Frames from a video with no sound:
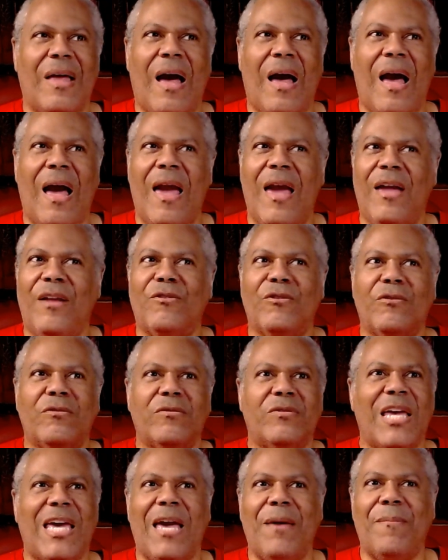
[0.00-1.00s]
Ender's
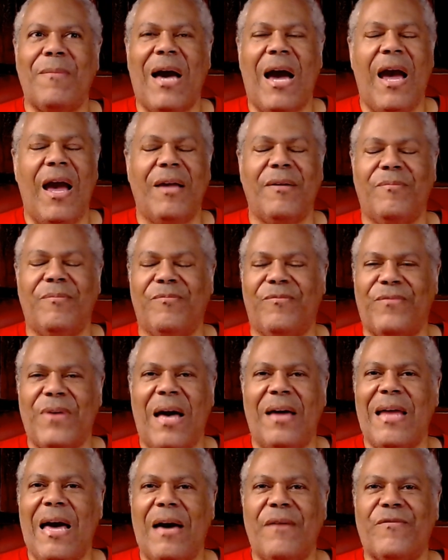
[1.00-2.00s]
Game I
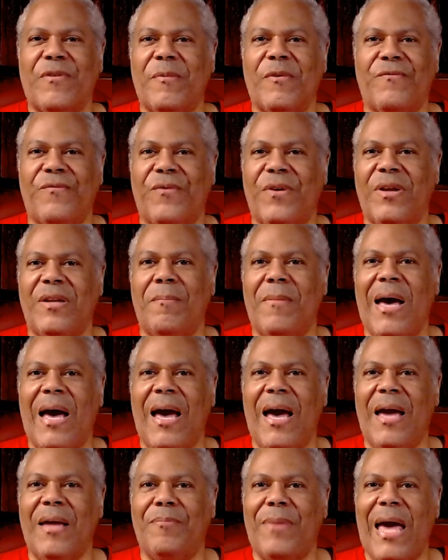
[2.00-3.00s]
found out from a friend of
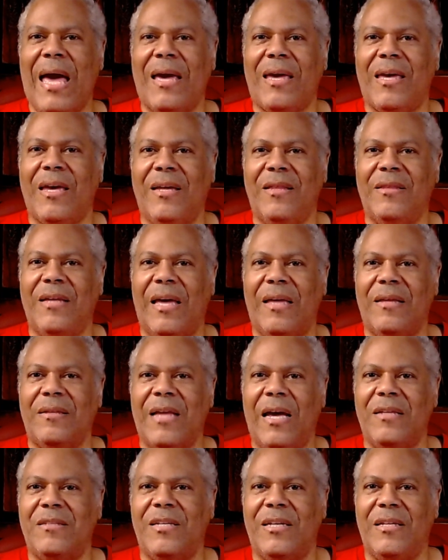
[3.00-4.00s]
mine back in the
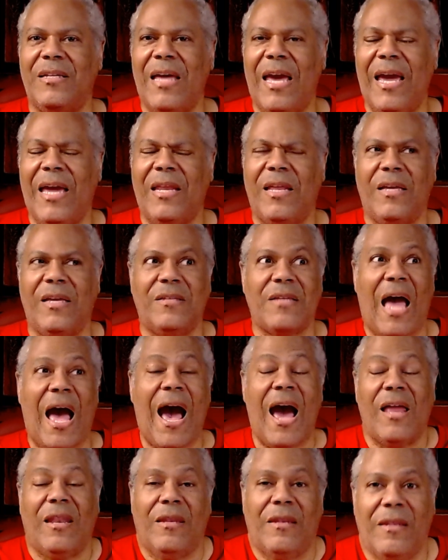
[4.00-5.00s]
1980s.
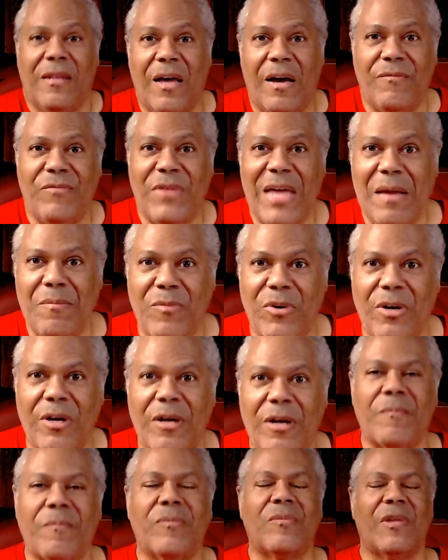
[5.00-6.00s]
I love that
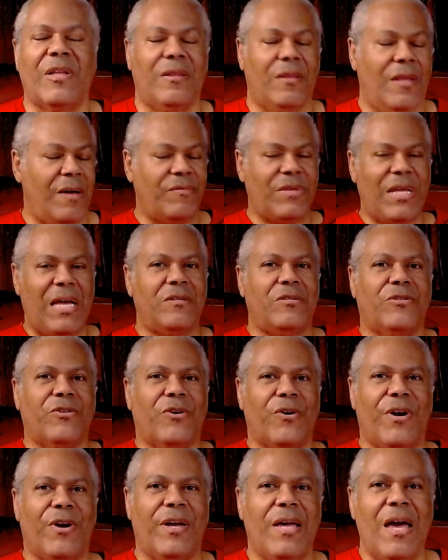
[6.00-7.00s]
book, love that
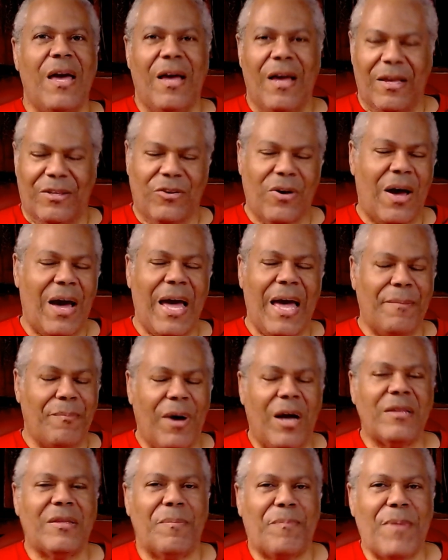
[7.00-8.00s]
story. So I
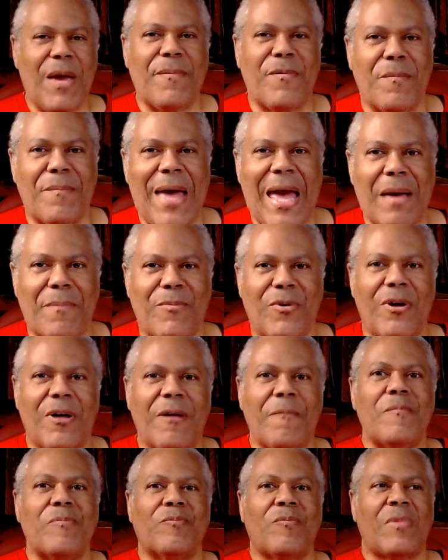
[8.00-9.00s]
bought the paperback book
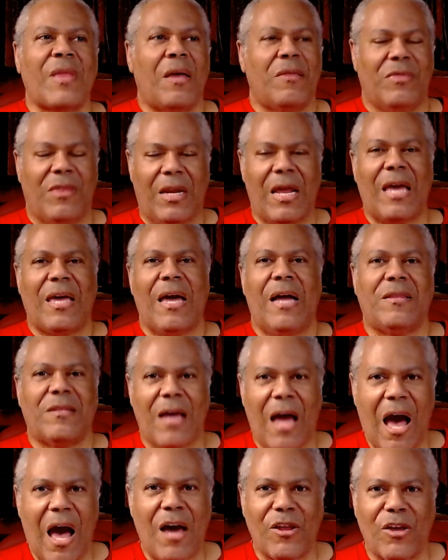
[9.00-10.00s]
then I got the
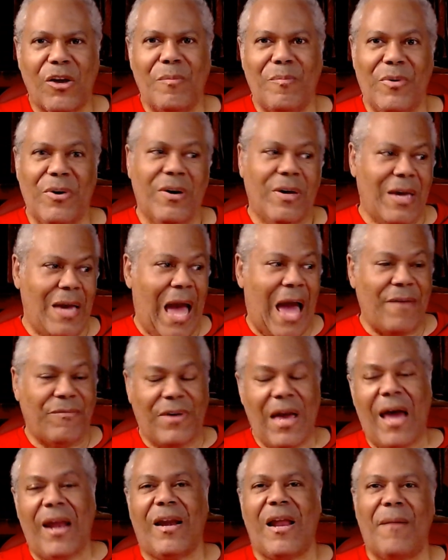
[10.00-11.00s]
audiobook. I've
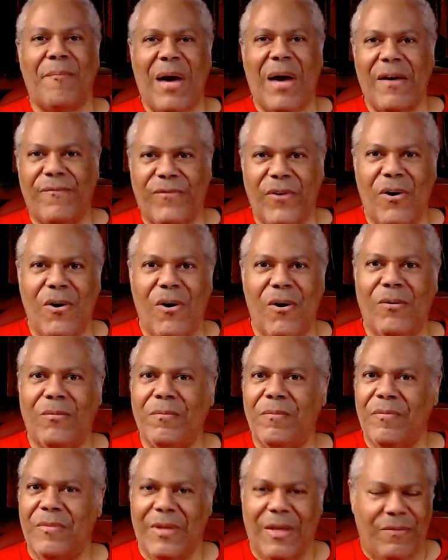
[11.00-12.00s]
got it on my phone.
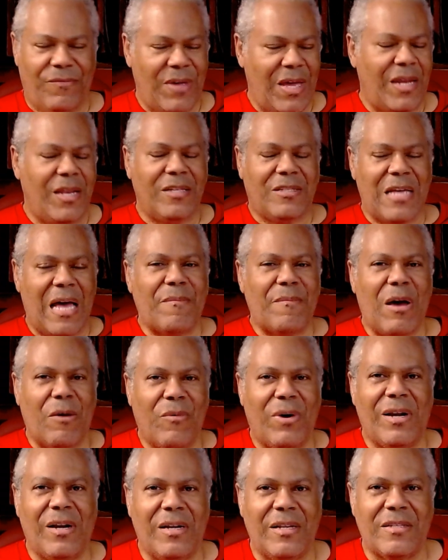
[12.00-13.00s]
If anytime I
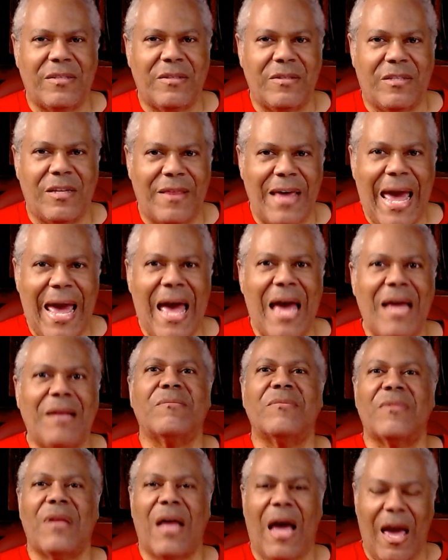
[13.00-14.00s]
want to listen to that,
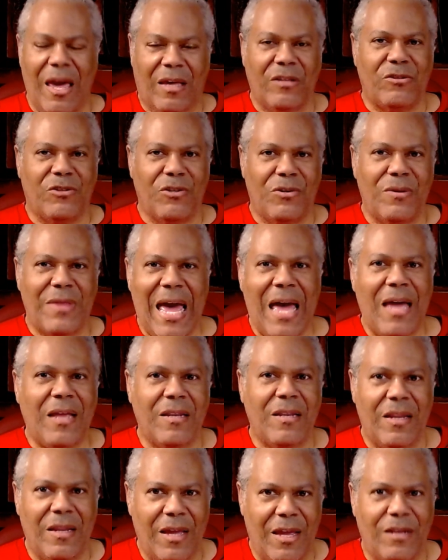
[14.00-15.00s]
I can do that.
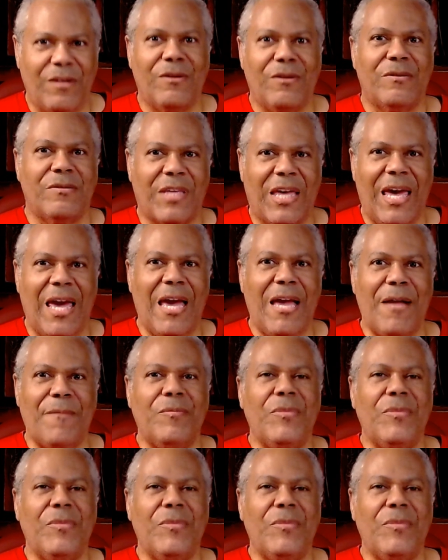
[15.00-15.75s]
Ender's Game.